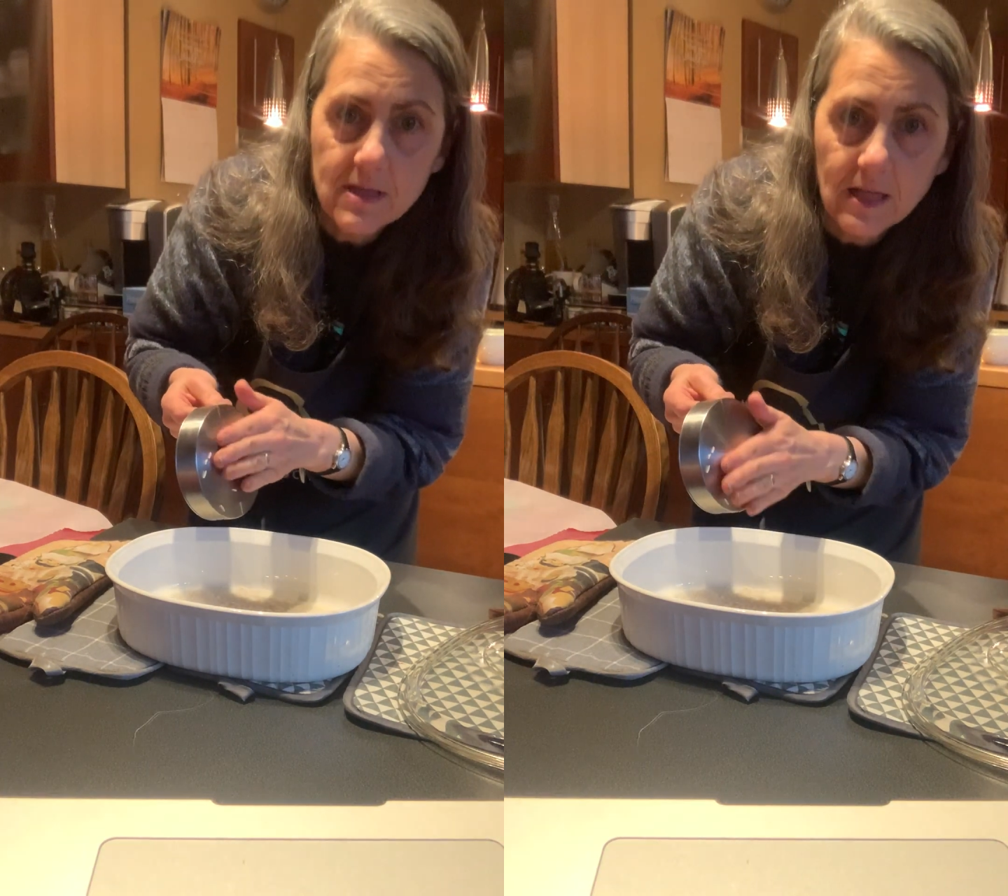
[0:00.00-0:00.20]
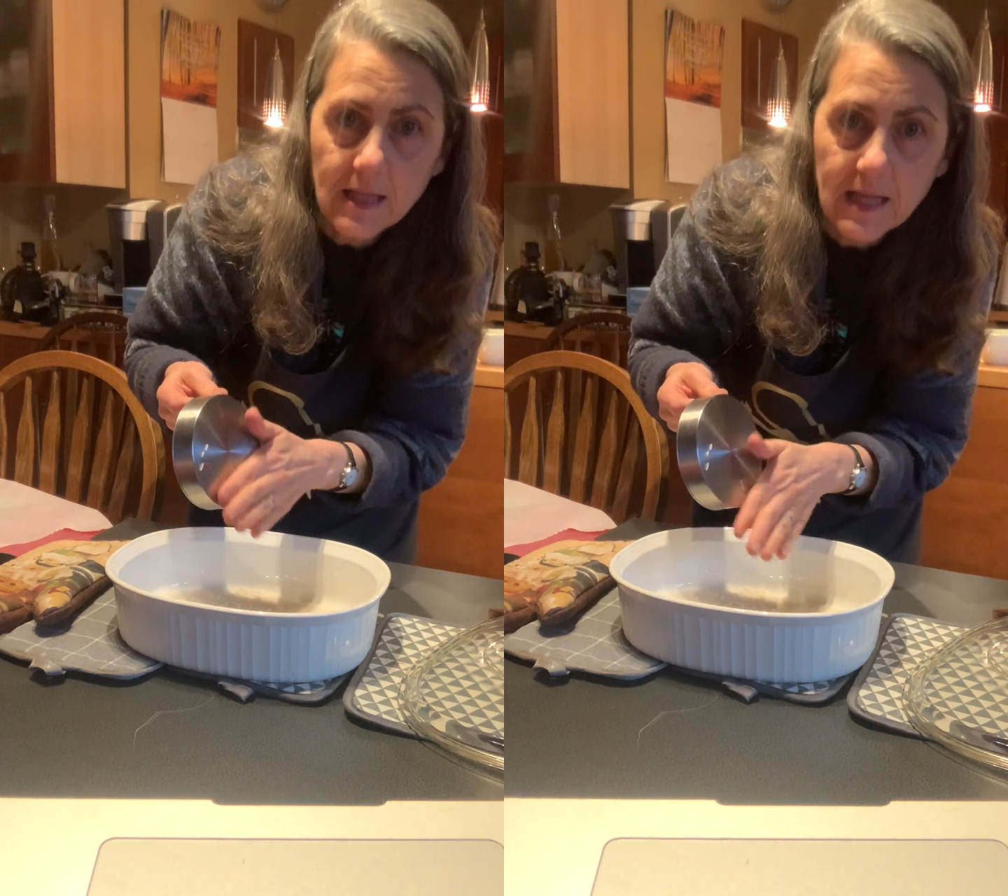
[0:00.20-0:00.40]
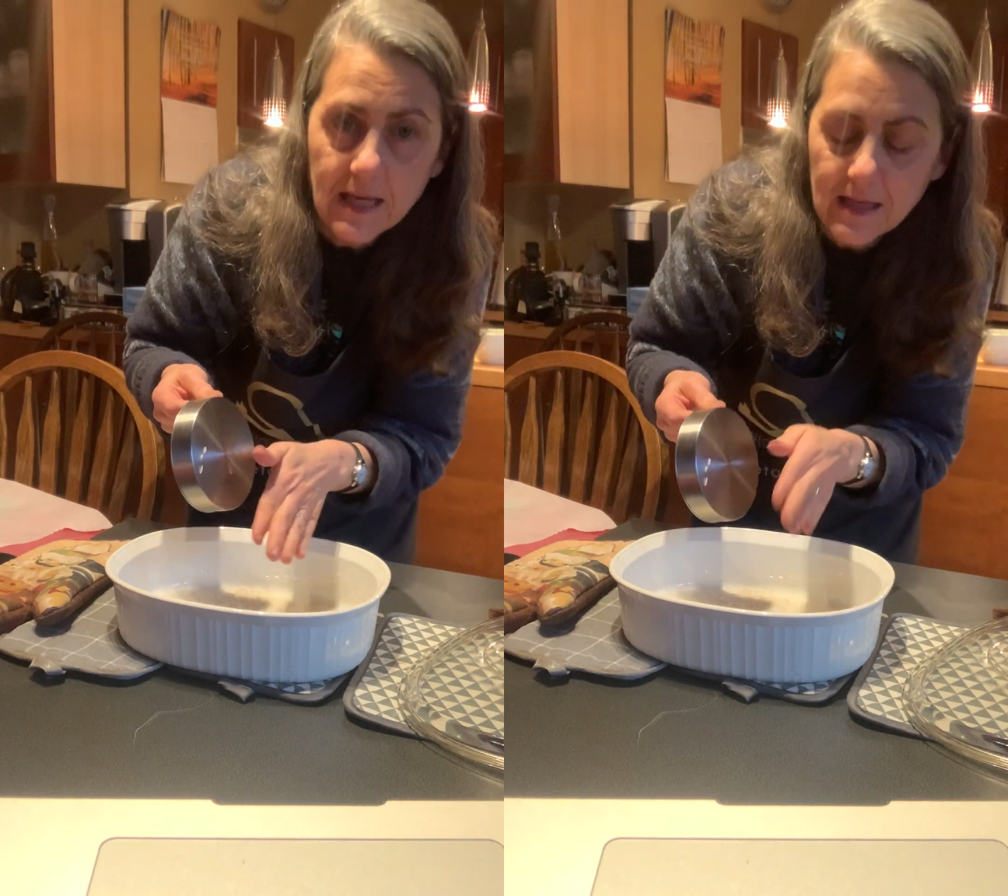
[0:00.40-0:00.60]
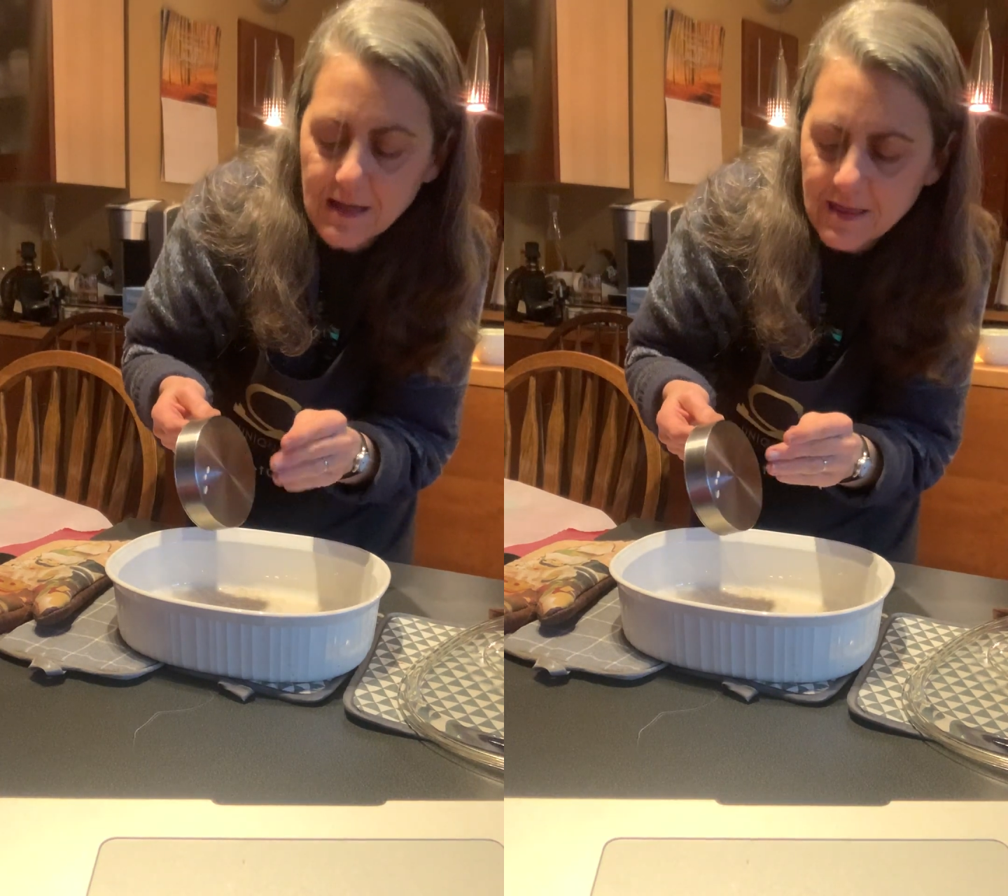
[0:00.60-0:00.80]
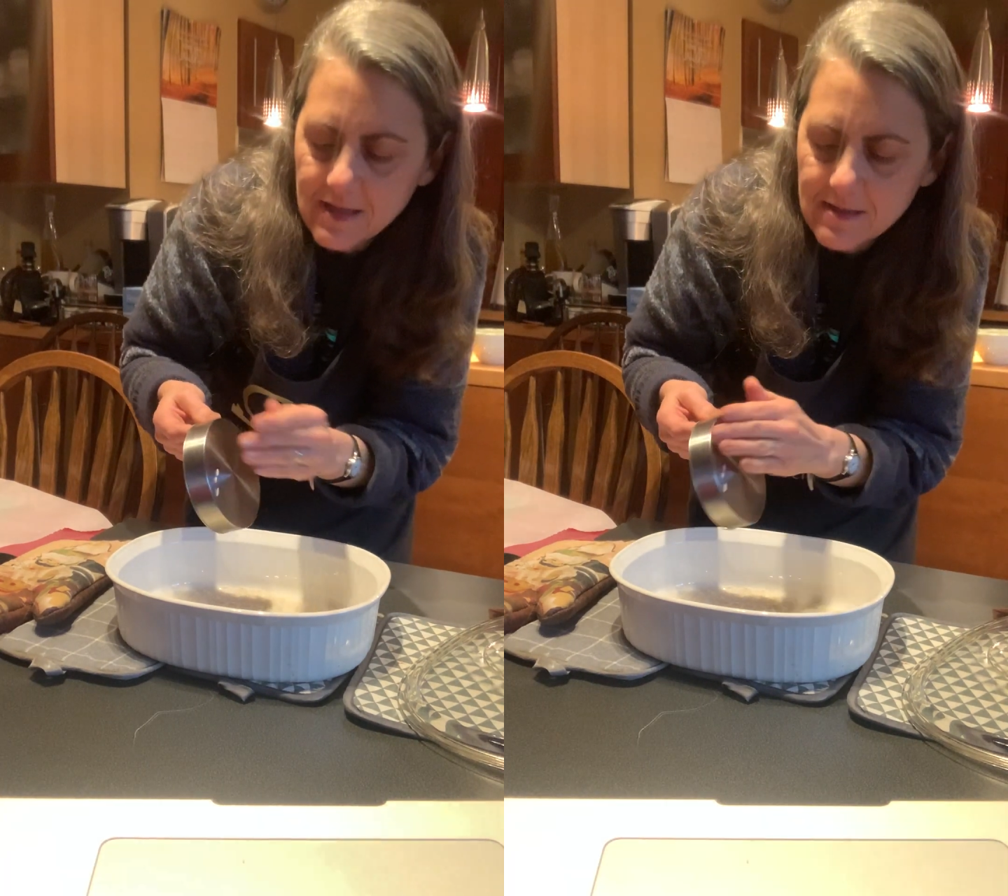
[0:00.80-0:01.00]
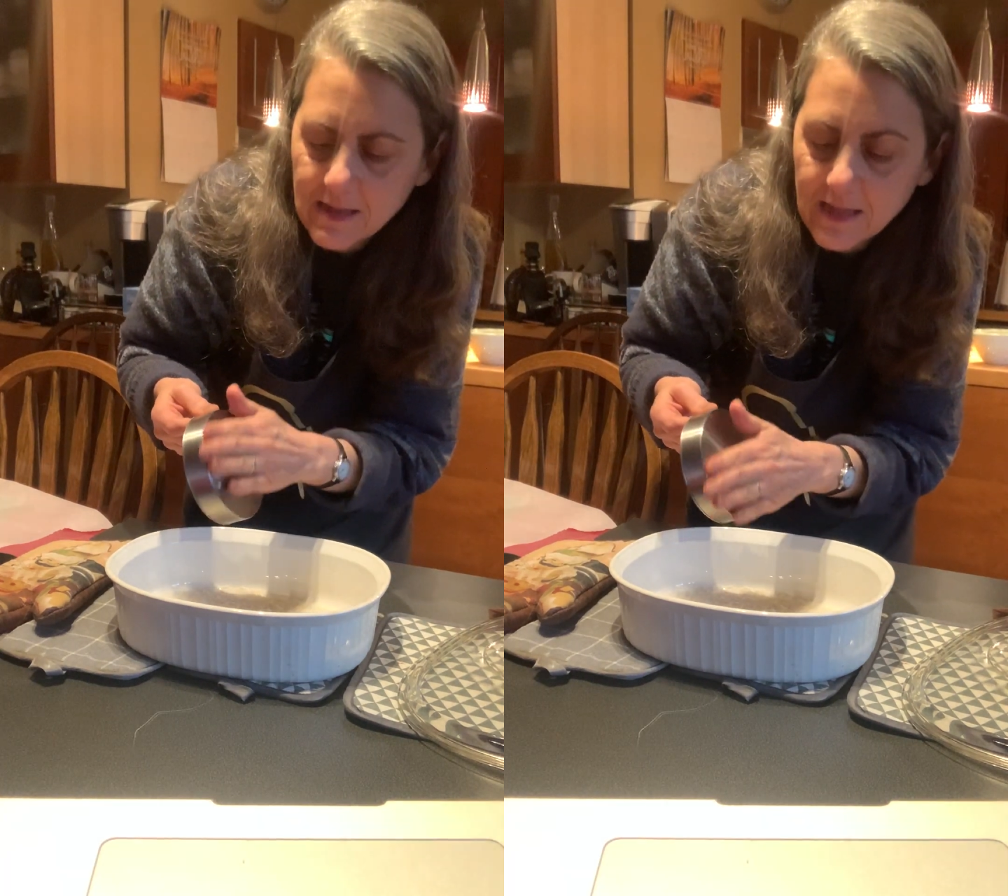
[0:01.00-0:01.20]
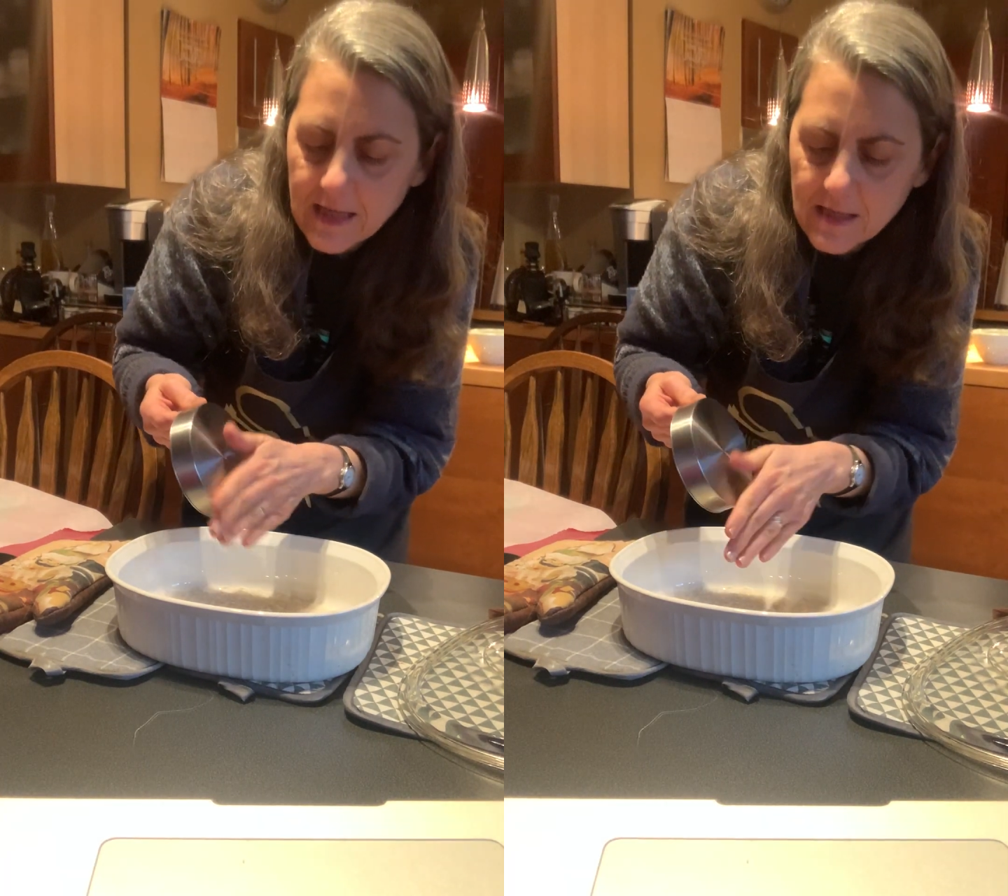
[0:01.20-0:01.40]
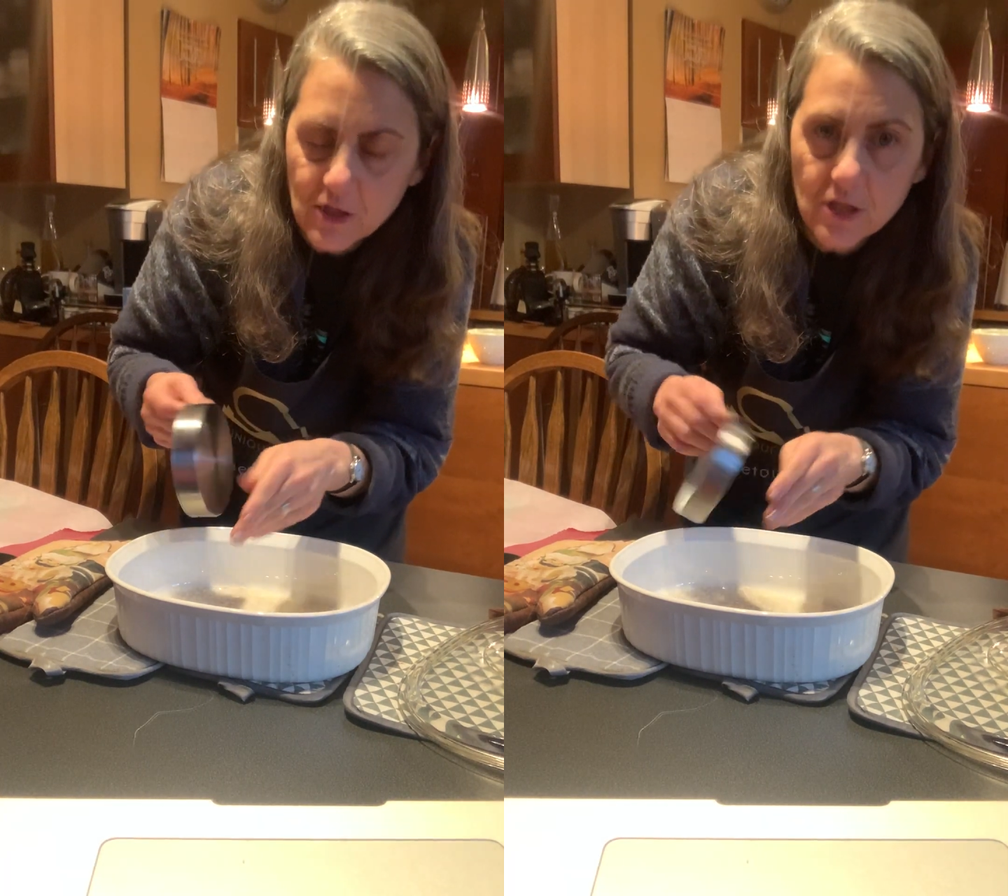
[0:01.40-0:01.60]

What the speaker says: this lid,